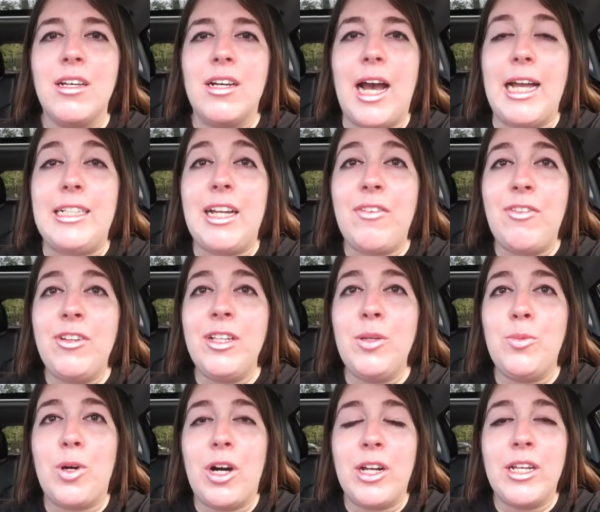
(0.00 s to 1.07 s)
I definitely
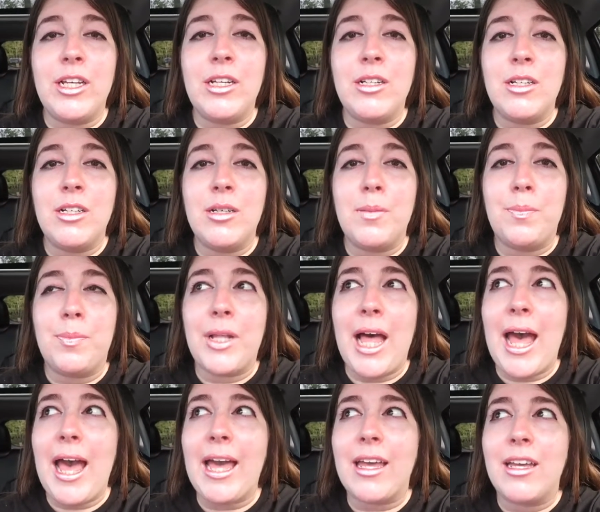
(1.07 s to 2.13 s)
wanted
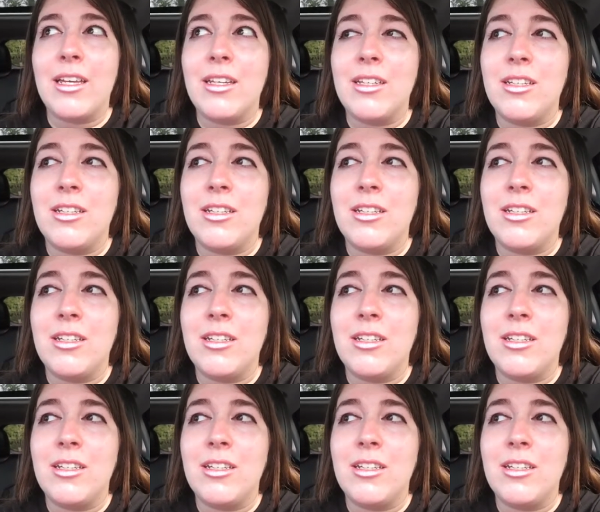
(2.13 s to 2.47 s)
black